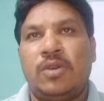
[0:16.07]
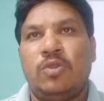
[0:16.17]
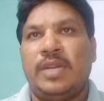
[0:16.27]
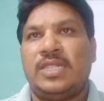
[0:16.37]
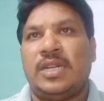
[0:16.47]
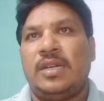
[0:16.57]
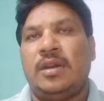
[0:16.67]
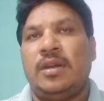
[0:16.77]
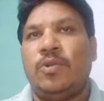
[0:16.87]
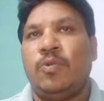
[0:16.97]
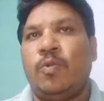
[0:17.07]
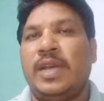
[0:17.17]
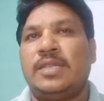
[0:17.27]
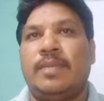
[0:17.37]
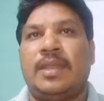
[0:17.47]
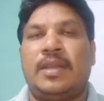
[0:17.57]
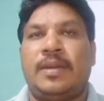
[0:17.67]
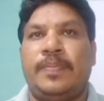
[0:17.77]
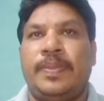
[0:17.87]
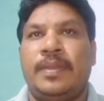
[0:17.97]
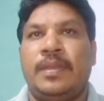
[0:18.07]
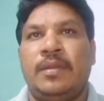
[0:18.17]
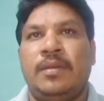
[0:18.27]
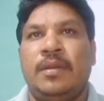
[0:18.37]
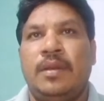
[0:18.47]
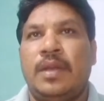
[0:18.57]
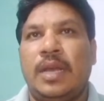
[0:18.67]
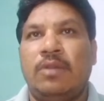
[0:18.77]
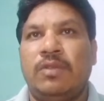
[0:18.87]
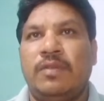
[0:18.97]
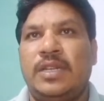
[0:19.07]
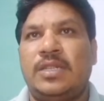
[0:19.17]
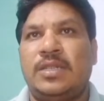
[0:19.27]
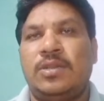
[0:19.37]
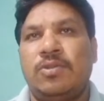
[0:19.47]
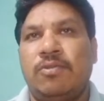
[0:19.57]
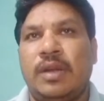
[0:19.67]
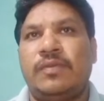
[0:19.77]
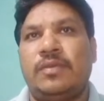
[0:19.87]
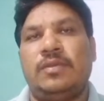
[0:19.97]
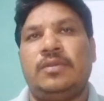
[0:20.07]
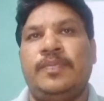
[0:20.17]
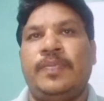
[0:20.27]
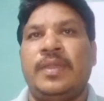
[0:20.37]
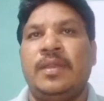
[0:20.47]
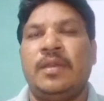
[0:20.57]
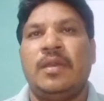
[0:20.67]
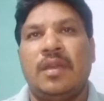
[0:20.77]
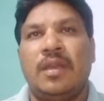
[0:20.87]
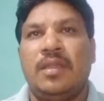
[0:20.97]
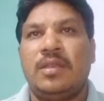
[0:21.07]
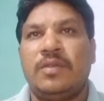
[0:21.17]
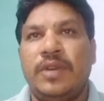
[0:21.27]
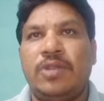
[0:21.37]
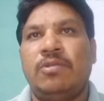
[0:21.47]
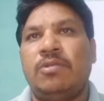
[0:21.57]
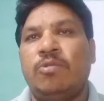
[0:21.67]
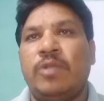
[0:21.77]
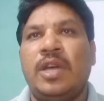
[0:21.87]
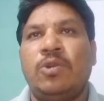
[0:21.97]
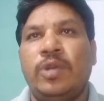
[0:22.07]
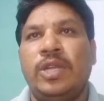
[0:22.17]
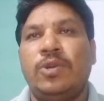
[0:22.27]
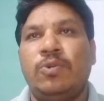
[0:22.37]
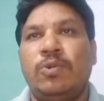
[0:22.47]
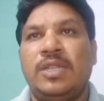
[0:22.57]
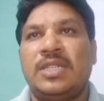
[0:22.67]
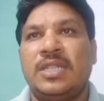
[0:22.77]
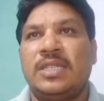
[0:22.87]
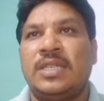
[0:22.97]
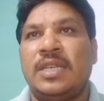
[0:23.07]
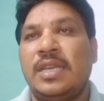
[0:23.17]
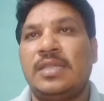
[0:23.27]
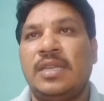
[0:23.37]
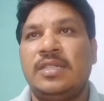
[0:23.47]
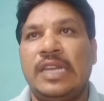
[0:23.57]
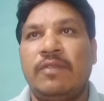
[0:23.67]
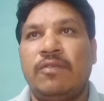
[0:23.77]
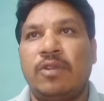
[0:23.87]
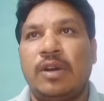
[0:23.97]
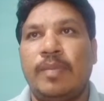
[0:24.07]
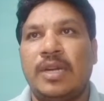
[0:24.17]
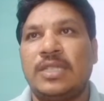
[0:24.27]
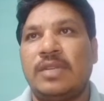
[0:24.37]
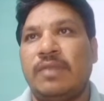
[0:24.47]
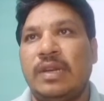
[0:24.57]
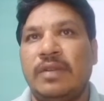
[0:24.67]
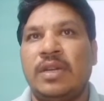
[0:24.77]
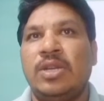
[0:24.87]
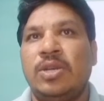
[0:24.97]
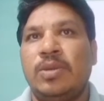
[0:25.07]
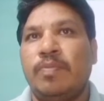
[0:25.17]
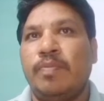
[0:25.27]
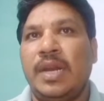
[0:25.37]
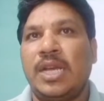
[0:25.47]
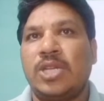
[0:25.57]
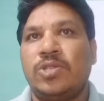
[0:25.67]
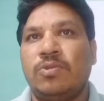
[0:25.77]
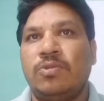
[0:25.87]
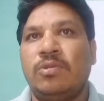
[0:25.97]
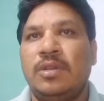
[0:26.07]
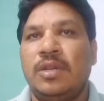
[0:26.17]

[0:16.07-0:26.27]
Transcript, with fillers: back to my channel Voice Mantra. Hello viewers, good afternoon. In this video, we are going to discuss essential floral parts of flower belongs to